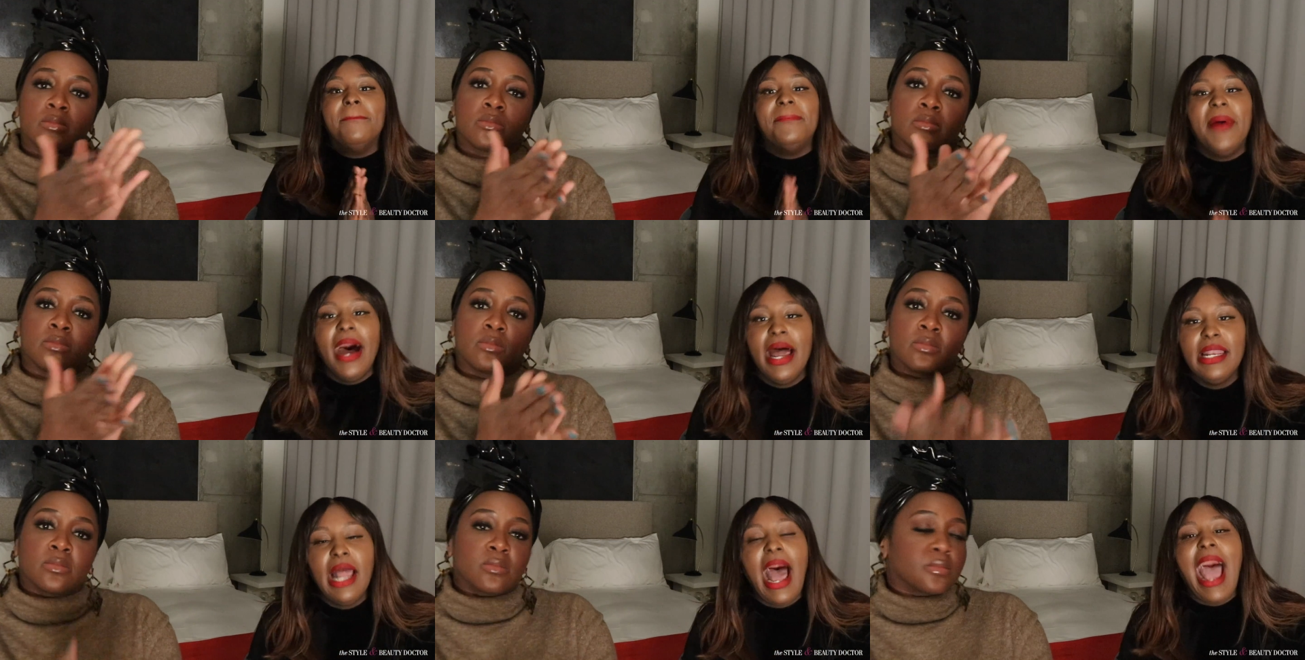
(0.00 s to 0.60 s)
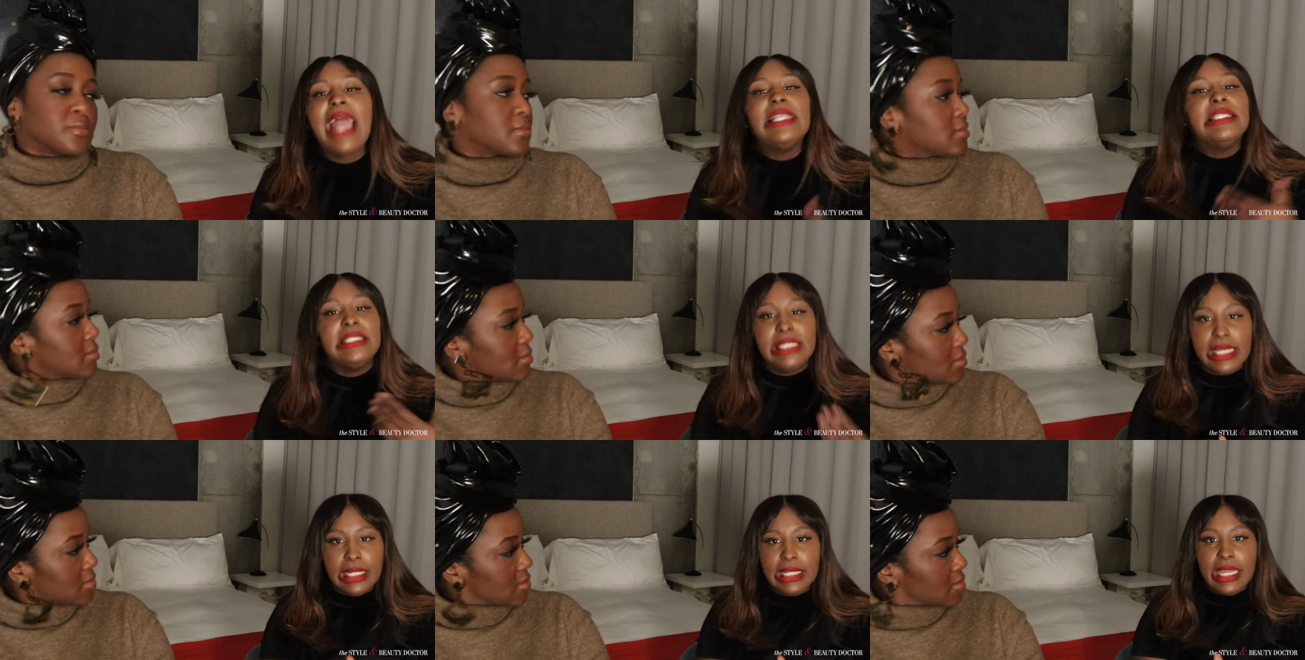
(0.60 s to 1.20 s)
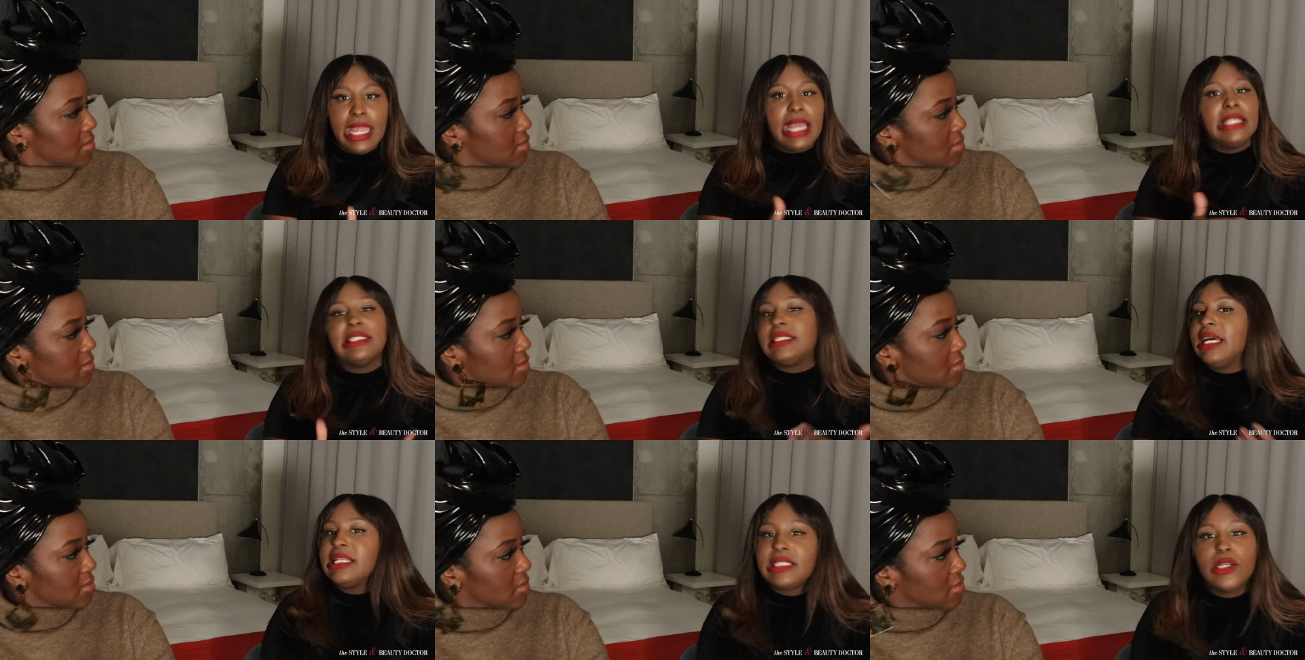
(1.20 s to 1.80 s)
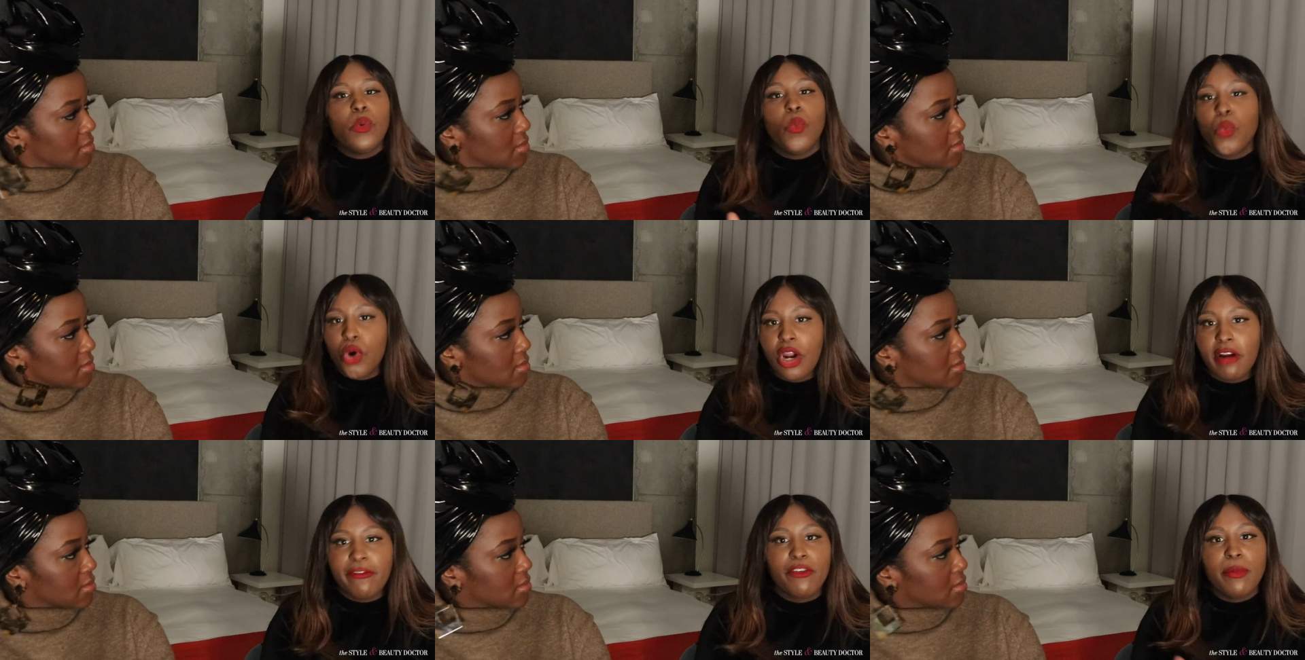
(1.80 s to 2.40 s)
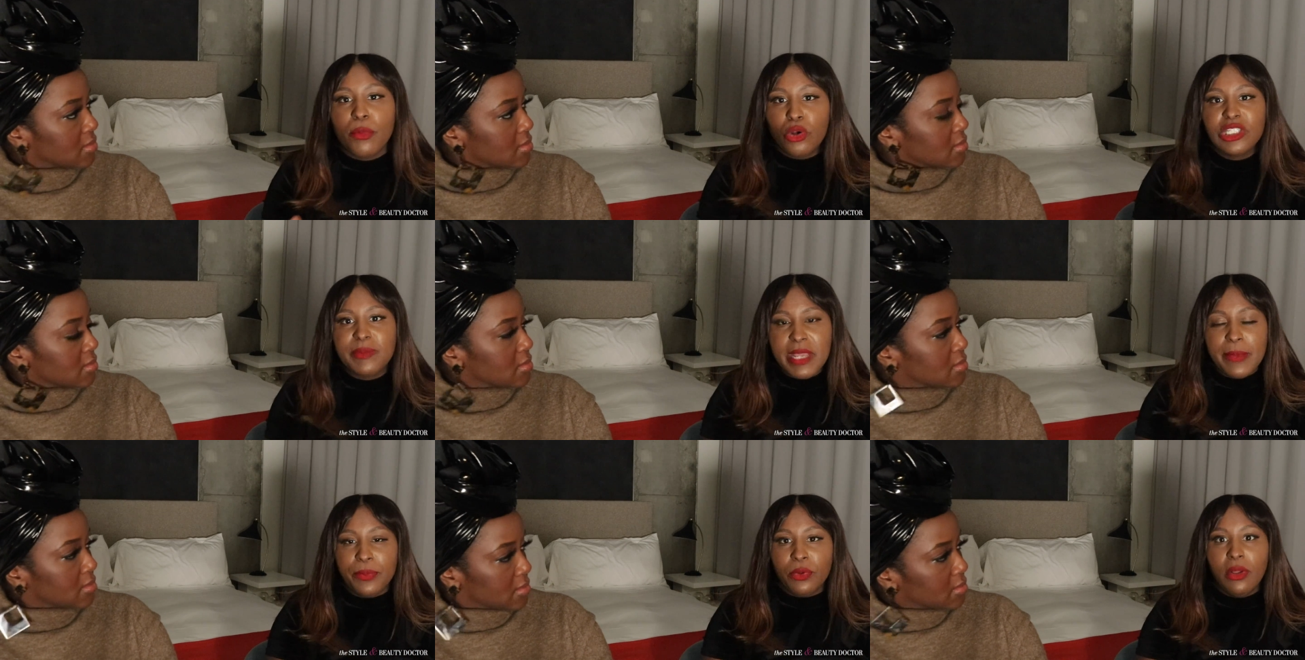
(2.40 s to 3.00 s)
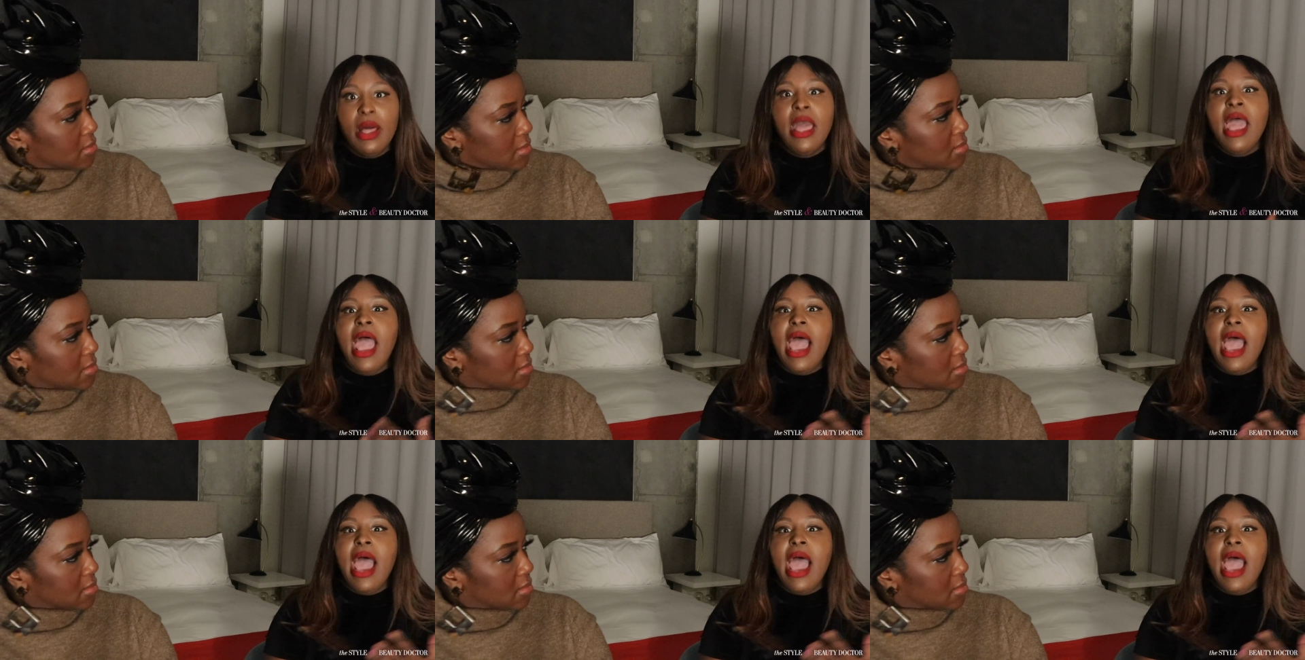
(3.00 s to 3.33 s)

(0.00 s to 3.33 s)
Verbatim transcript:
Speaker 1: But ideally, it doesn't work for most people.